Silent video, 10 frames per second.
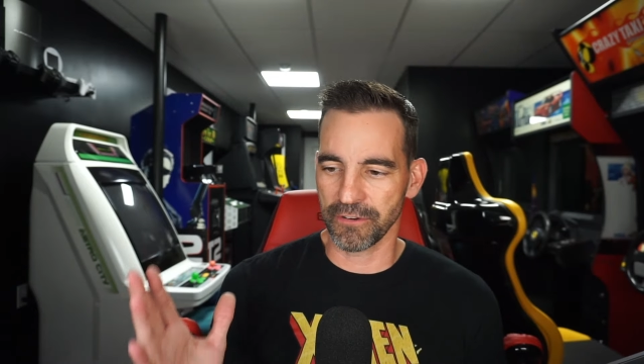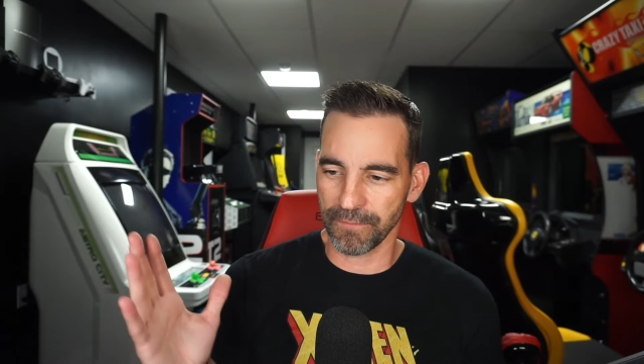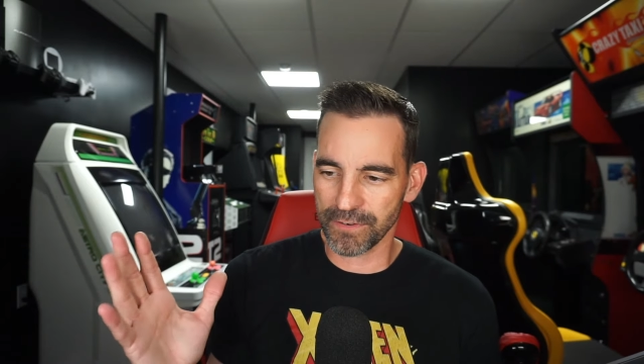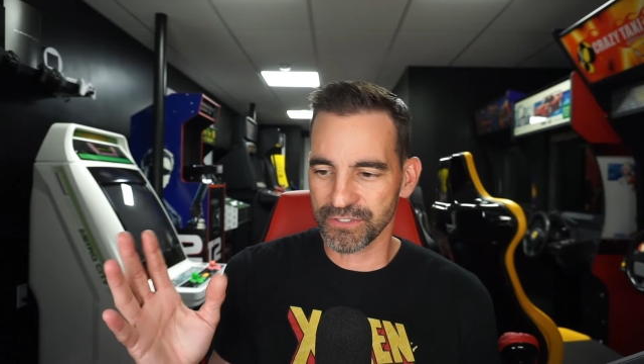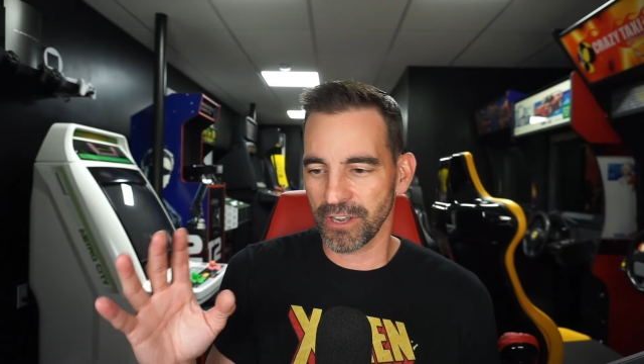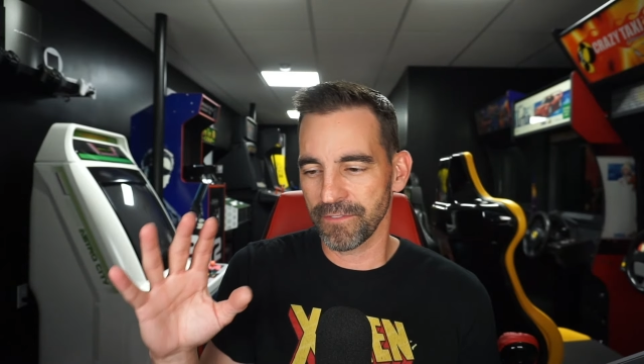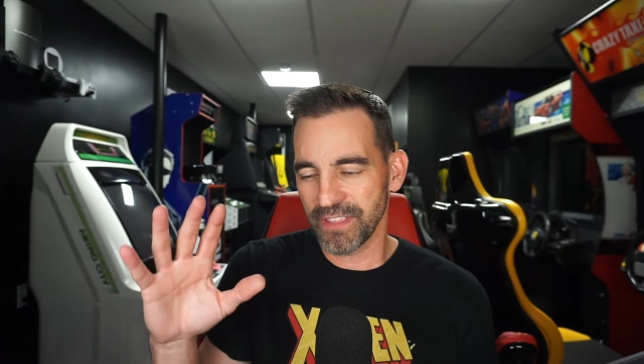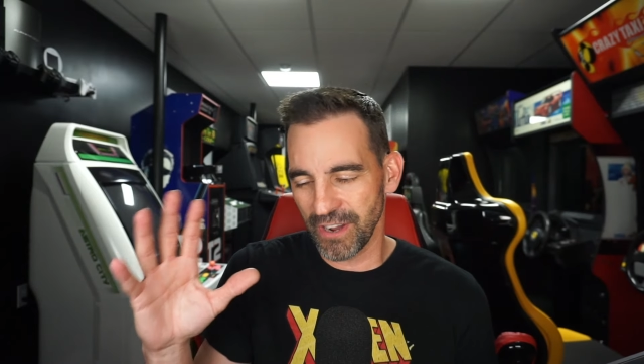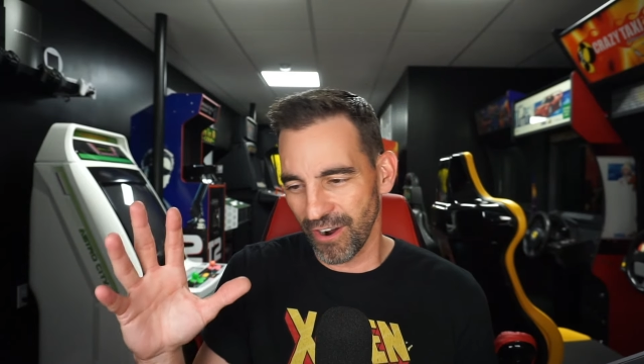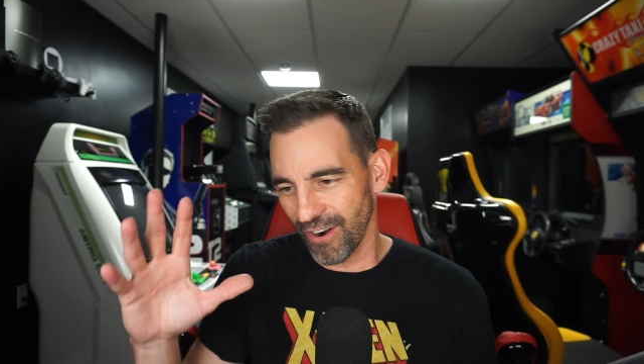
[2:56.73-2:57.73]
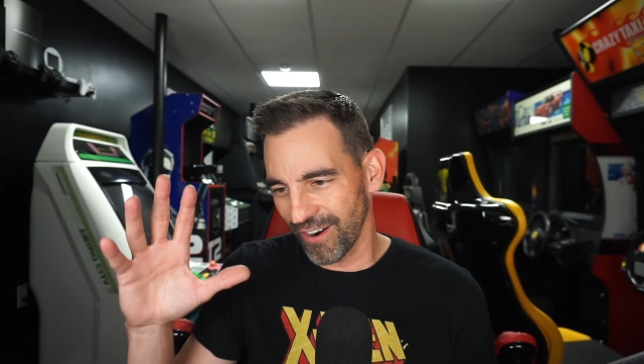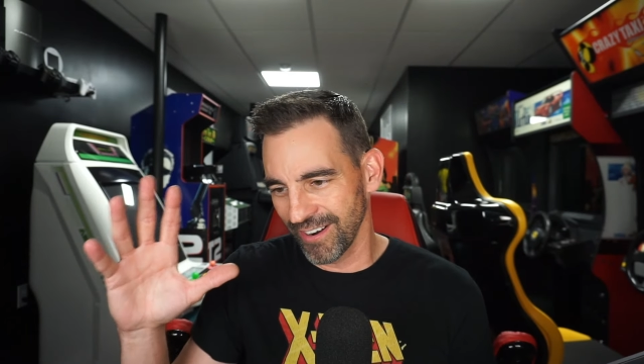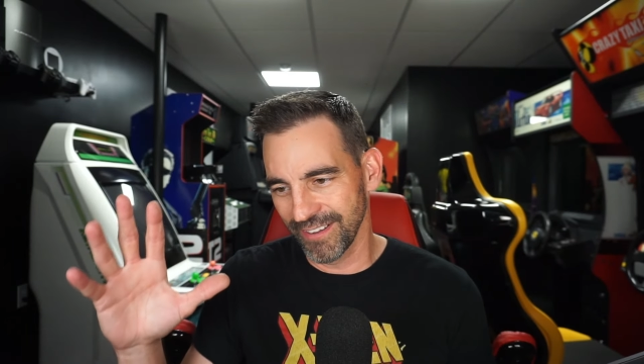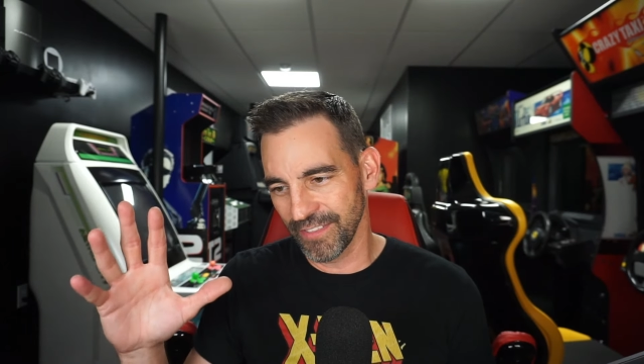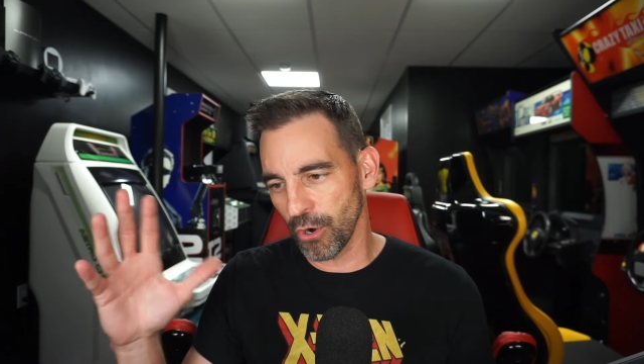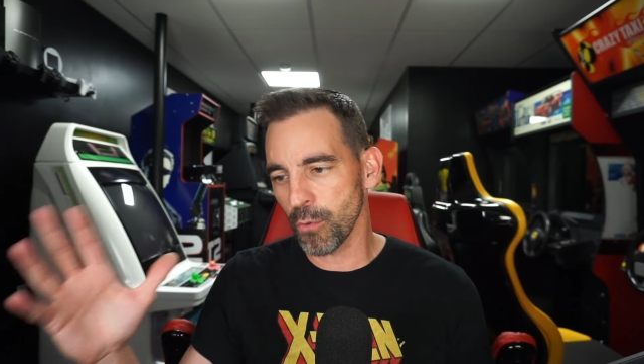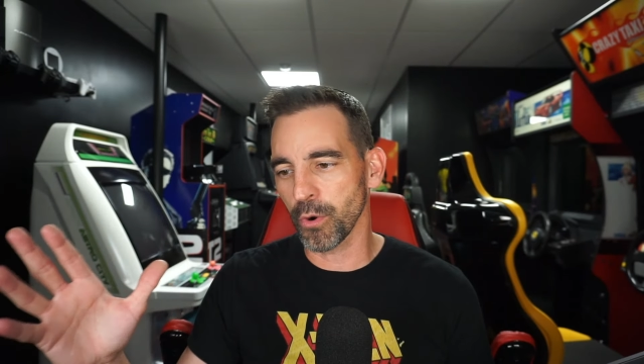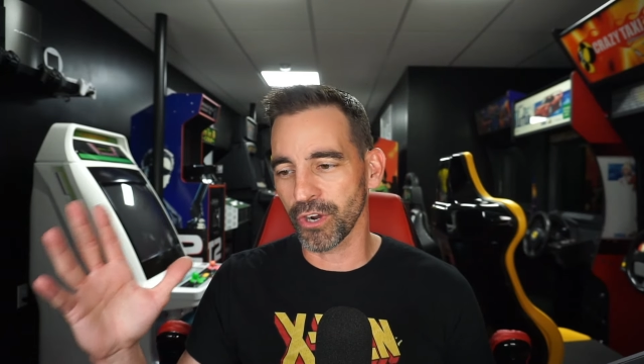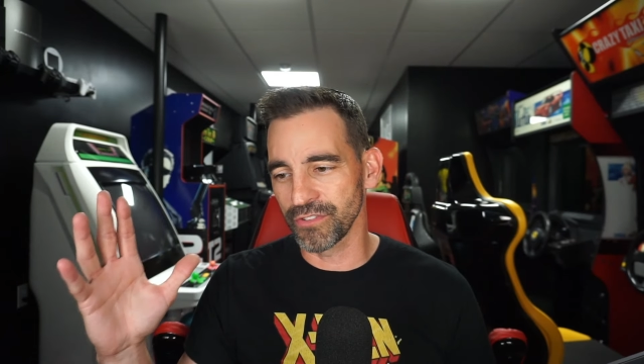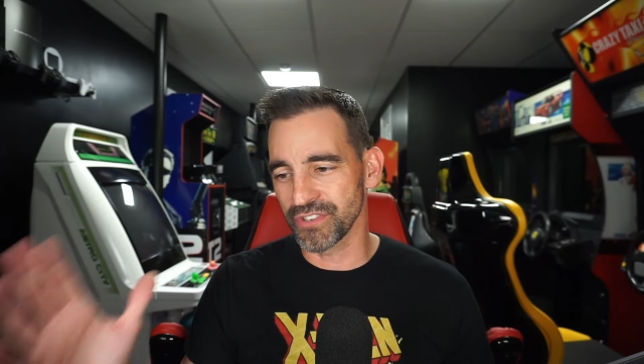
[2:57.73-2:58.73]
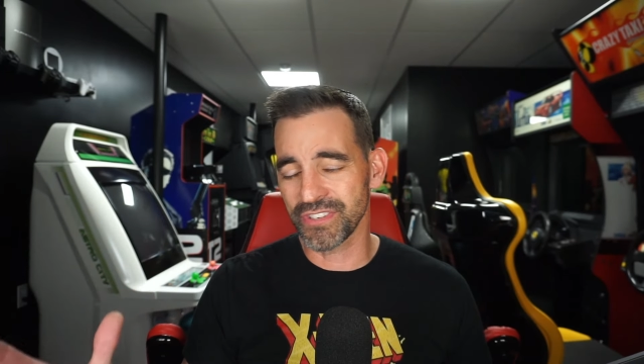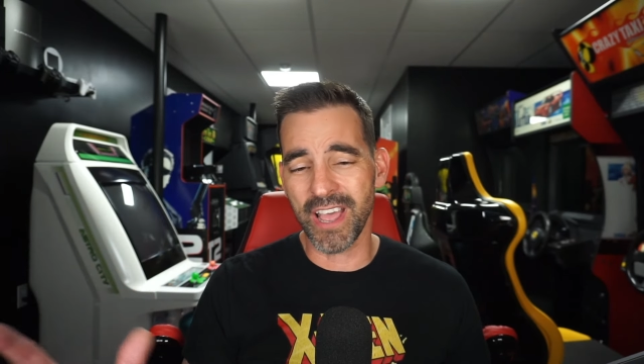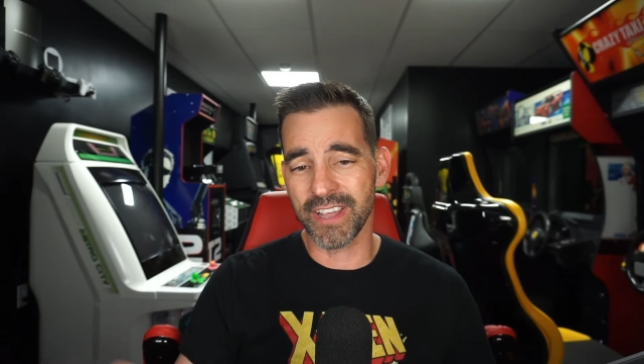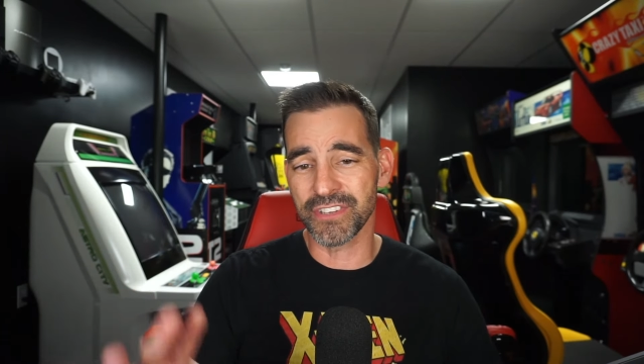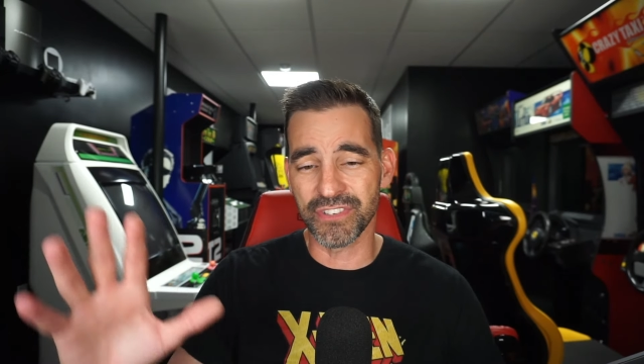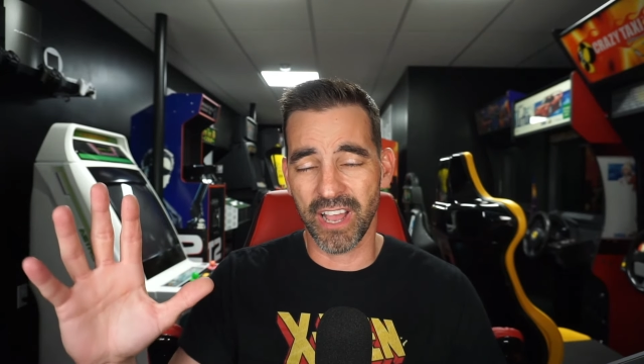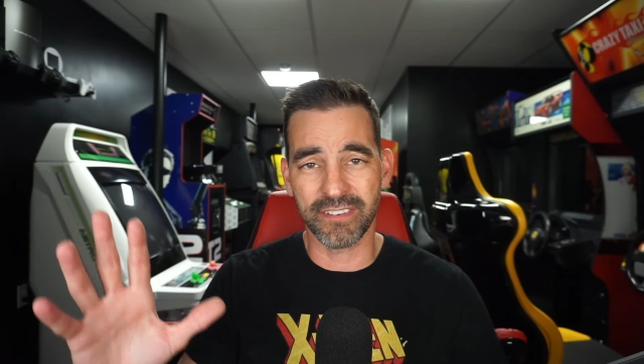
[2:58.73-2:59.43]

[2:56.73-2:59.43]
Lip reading: First off, the artwork on the side is not